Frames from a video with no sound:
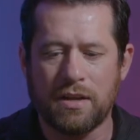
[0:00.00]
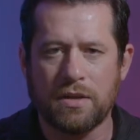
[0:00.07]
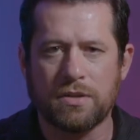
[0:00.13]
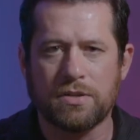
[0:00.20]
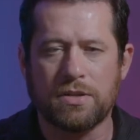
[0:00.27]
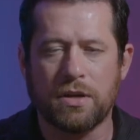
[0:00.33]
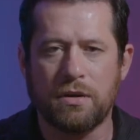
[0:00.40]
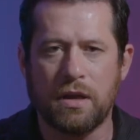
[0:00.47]

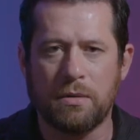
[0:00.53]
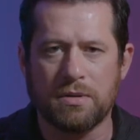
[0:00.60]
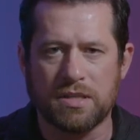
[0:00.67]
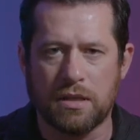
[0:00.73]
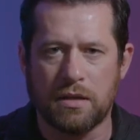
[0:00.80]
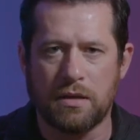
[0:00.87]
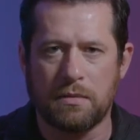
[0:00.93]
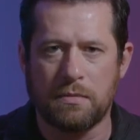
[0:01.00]
So it was
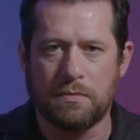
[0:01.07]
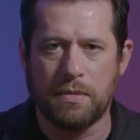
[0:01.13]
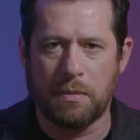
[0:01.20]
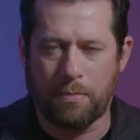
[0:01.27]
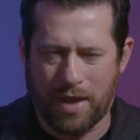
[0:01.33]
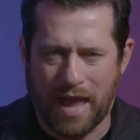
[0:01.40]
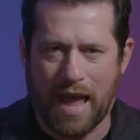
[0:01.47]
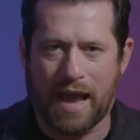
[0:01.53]
the
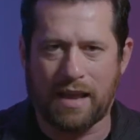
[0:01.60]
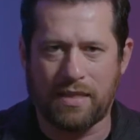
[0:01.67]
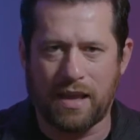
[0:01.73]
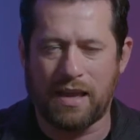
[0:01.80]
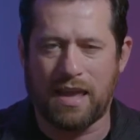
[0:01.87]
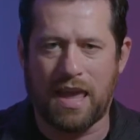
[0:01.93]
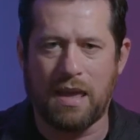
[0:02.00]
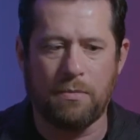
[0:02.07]
pack
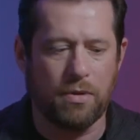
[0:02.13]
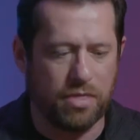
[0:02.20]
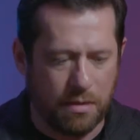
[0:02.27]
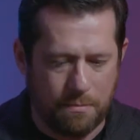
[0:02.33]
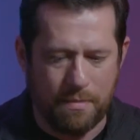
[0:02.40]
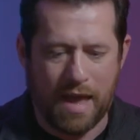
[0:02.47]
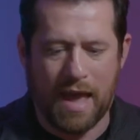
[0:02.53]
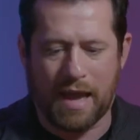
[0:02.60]
that came with the
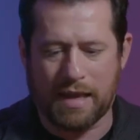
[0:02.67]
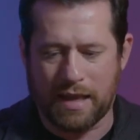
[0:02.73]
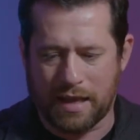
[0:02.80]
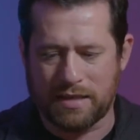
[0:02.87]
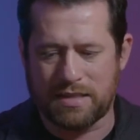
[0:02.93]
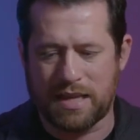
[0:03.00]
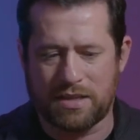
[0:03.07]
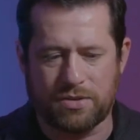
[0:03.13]
Mac
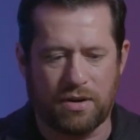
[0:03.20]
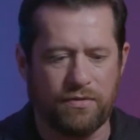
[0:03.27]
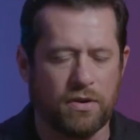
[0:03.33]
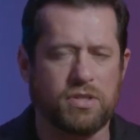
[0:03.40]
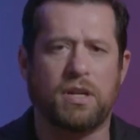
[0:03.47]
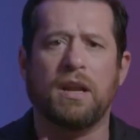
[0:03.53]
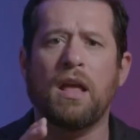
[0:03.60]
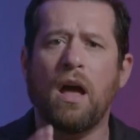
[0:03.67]
accessory
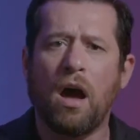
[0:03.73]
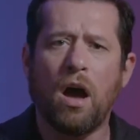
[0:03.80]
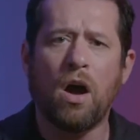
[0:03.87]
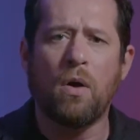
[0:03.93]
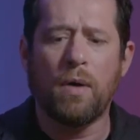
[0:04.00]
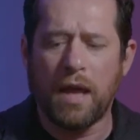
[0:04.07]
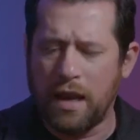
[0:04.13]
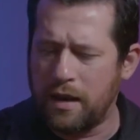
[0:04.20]
version.
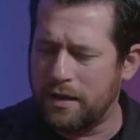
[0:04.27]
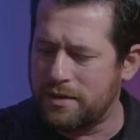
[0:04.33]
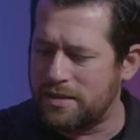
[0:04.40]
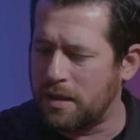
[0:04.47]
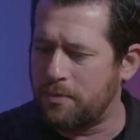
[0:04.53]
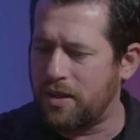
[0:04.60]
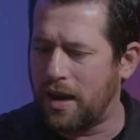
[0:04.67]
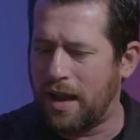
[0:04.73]
Oh, and
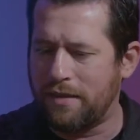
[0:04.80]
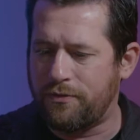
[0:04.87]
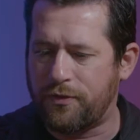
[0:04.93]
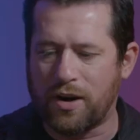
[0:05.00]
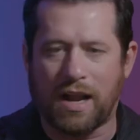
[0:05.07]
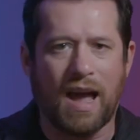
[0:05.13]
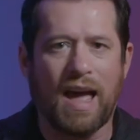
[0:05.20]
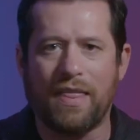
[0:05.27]
something I
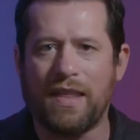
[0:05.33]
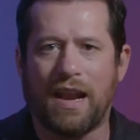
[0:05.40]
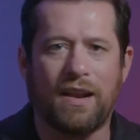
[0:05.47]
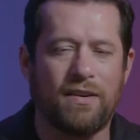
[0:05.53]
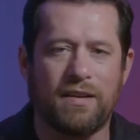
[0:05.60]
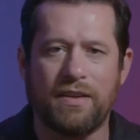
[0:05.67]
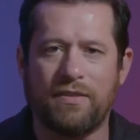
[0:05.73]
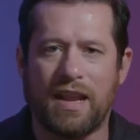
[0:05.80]
forgot that I
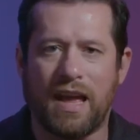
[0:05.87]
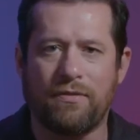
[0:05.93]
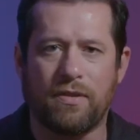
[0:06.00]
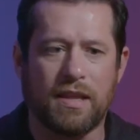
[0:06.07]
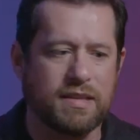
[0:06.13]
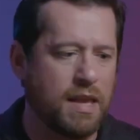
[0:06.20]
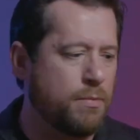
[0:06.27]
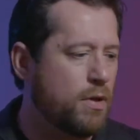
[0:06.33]
don't even have on
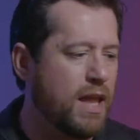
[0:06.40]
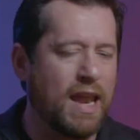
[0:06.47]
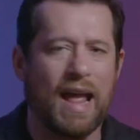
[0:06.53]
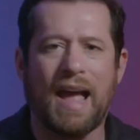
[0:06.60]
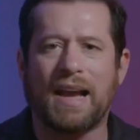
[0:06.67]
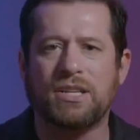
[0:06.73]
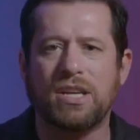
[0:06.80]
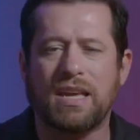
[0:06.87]
the table, it
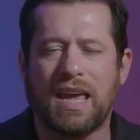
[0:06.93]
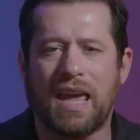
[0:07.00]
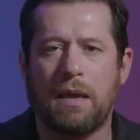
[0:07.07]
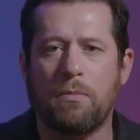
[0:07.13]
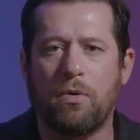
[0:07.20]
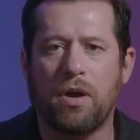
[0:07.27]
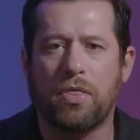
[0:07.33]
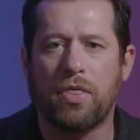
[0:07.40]
actually
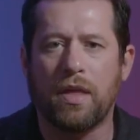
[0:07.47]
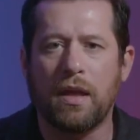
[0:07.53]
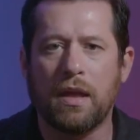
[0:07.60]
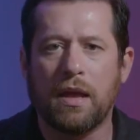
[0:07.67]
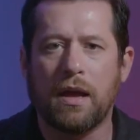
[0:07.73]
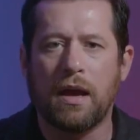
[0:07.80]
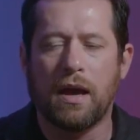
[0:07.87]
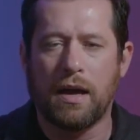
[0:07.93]
came with
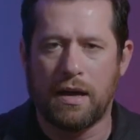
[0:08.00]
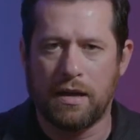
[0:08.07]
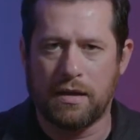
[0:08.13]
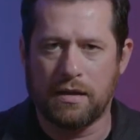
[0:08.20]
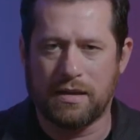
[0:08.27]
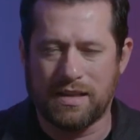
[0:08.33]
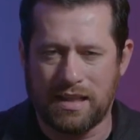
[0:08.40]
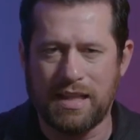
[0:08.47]

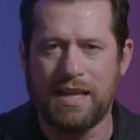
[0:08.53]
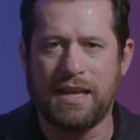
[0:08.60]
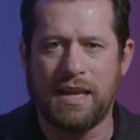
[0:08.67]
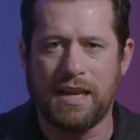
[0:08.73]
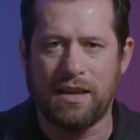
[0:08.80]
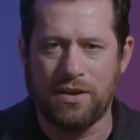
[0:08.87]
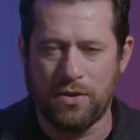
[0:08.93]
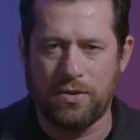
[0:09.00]
a
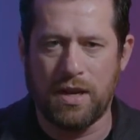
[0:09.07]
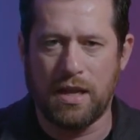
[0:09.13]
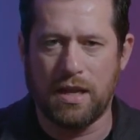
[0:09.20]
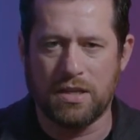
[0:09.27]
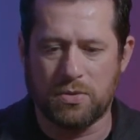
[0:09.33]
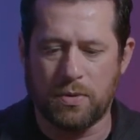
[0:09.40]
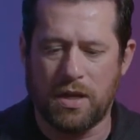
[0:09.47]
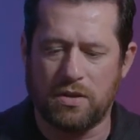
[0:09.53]
cleaning unit
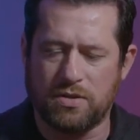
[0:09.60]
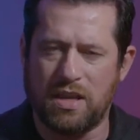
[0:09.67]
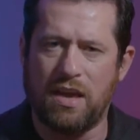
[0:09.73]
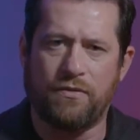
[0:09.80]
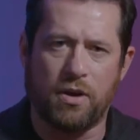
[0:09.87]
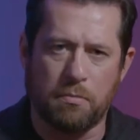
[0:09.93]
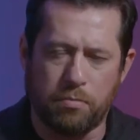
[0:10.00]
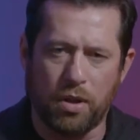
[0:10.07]
as well. So you
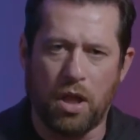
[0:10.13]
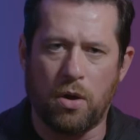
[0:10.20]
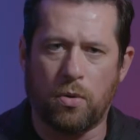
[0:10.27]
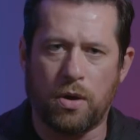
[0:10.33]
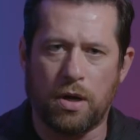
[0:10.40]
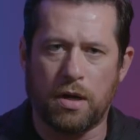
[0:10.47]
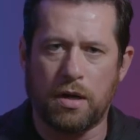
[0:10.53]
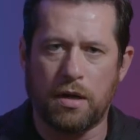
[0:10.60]
have your
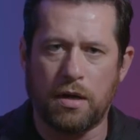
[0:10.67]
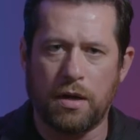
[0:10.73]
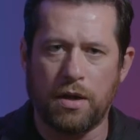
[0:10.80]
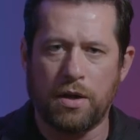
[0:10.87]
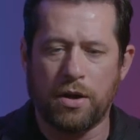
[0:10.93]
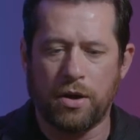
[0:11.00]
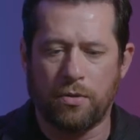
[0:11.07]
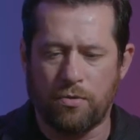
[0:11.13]
blower,
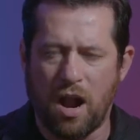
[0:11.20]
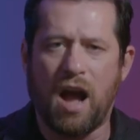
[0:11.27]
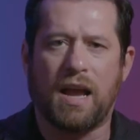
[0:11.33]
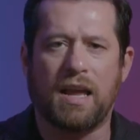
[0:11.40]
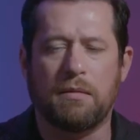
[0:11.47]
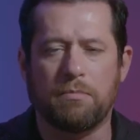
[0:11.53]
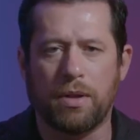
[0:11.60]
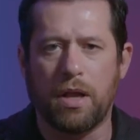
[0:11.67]
your
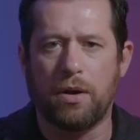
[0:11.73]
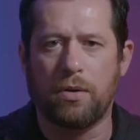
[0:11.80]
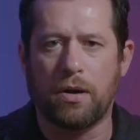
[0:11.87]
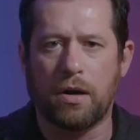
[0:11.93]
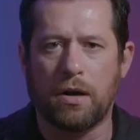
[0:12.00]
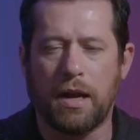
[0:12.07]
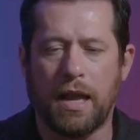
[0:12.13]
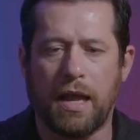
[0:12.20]
rocket
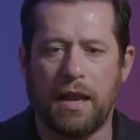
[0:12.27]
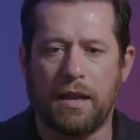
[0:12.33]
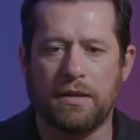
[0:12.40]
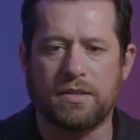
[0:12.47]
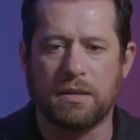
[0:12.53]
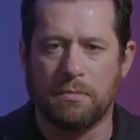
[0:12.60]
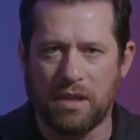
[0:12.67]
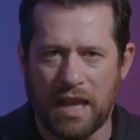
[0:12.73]
blower,
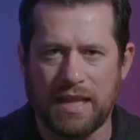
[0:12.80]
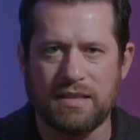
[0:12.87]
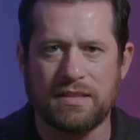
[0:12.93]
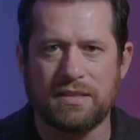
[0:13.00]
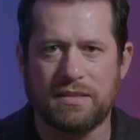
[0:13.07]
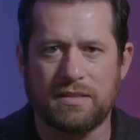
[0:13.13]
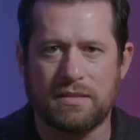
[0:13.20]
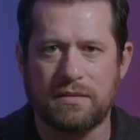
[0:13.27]
and some
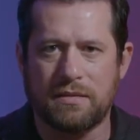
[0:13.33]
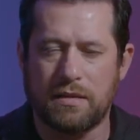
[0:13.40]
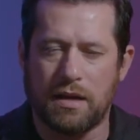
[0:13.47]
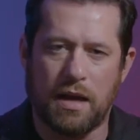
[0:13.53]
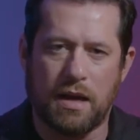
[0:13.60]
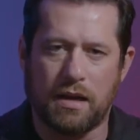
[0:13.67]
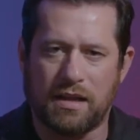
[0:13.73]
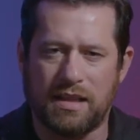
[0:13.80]
lens
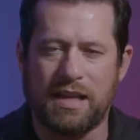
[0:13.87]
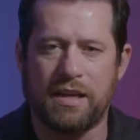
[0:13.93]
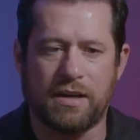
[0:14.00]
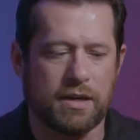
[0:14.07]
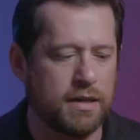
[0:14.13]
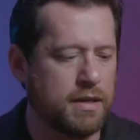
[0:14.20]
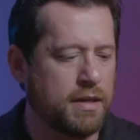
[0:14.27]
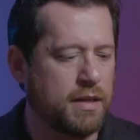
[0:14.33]

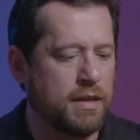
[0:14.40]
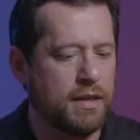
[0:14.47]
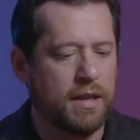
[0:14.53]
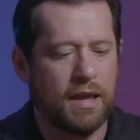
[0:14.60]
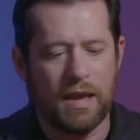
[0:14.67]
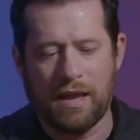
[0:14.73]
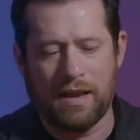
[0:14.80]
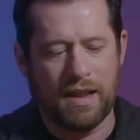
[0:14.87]
cleaner,
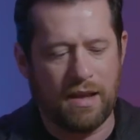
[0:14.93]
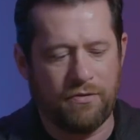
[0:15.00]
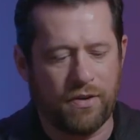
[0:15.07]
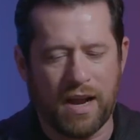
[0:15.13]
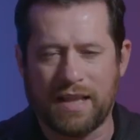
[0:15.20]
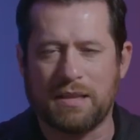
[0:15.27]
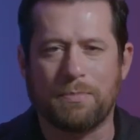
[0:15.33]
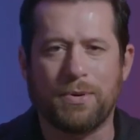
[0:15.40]
and I
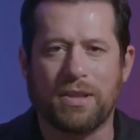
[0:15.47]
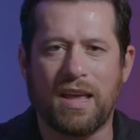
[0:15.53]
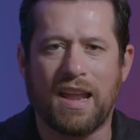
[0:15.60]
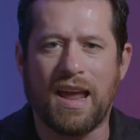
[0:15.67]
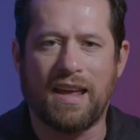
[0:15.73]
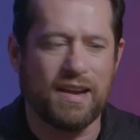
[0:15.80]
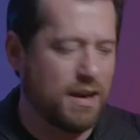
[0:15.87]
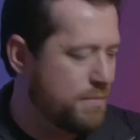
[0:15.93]
forgot to put that
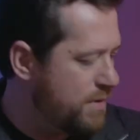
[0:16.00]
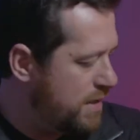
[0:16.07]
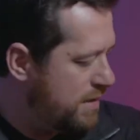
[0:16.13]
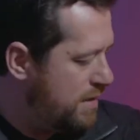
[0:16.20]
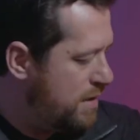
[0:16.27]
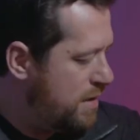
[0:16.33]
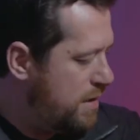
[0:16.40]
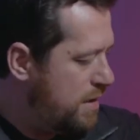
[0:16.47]
out here. But
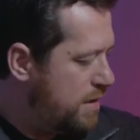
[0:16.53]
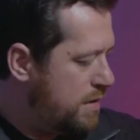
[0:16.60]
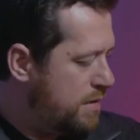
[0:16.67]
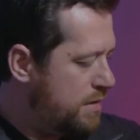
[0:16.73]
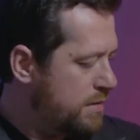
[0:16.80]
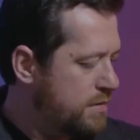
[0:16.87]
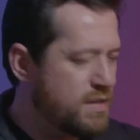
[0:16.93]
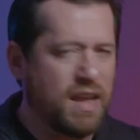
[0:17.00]

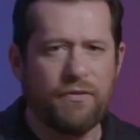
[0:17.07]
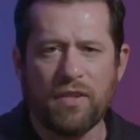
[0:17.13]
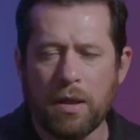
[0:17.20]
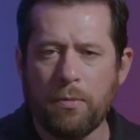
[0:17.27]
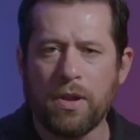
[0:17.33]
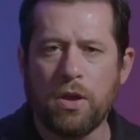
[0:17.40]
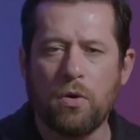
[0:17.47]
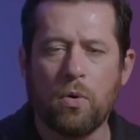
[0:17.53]
definitely
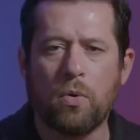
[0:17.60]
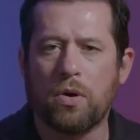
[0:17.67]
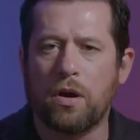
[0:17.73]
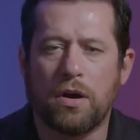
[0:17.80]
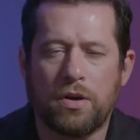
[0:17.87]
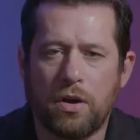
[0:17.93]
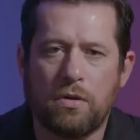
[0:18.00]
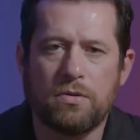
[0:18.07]
when you
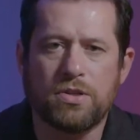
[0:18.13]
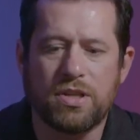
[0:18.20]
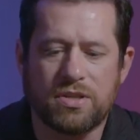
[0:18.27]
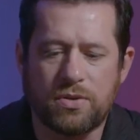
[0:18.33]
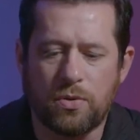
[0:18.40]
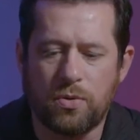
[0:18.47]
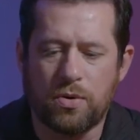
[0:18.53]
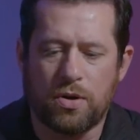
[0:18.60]
order, don't
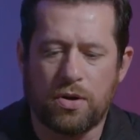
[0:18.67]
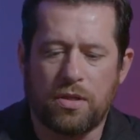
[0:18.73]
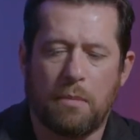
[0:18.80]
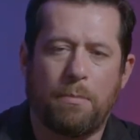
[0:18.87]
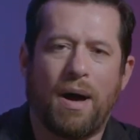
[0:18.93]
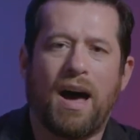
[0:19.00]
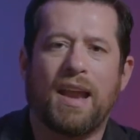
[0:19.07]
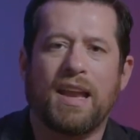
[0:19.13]
just order the
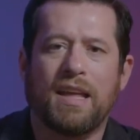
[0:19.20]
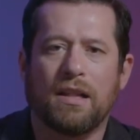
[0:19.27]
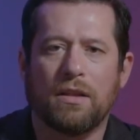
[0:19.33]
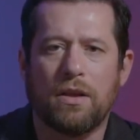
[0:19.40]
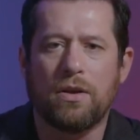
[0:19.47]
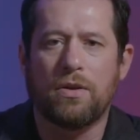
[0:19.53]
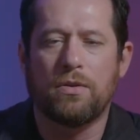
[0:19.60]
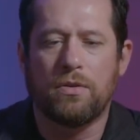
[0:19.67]
body
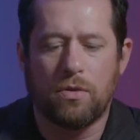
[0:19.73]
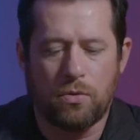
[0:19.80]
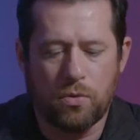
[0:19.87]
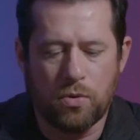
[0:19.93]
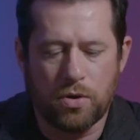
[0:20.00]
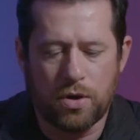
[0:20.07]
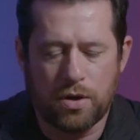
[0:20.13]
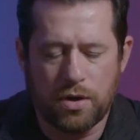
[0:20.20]
alone,
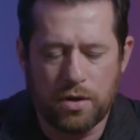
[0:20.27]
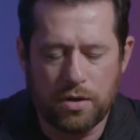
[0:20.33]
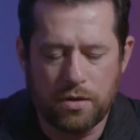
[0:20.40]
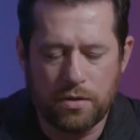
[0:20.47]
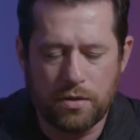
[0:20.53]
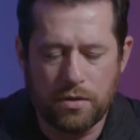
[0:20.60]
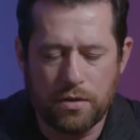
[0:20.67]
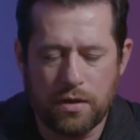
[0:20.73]
order
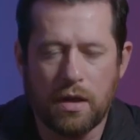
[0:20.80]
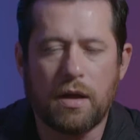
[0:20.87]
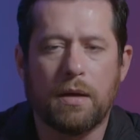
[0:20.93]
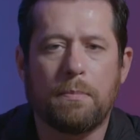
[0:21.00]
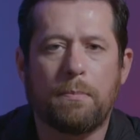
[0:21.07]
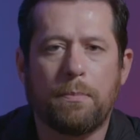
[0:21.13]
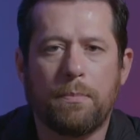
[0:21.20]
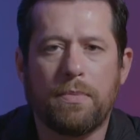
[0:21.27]

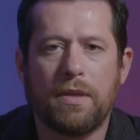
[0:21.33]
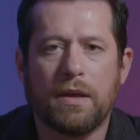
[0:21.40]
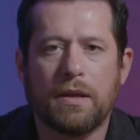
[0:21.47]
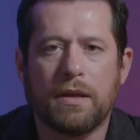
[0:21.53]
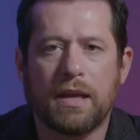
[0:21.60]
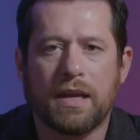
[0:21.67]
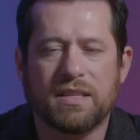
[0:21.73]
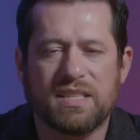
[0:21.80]
the
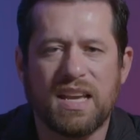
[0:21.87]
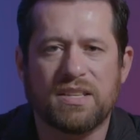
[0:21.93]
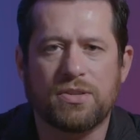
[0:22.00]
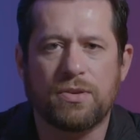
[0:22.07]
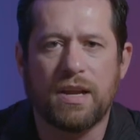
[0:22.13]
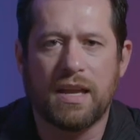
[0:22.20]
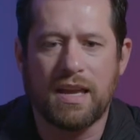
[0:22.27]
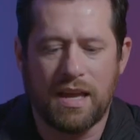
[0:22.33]

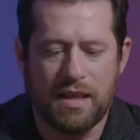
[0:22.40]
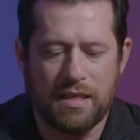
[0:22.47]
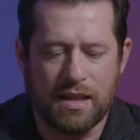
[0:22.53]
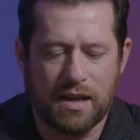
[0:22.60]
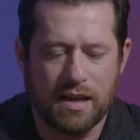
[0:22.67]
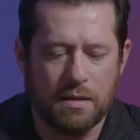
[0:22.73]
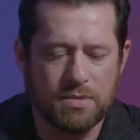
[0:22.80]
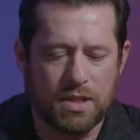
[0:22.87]
accessory kit
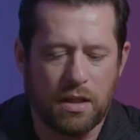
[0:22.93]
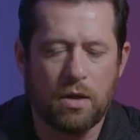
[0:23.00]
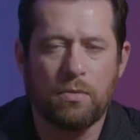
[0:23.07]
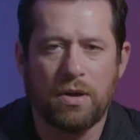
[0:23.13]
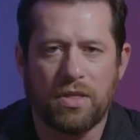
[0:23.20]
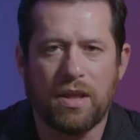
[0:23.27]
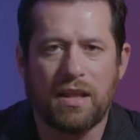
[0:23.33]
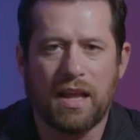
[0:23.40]
that comes along with it.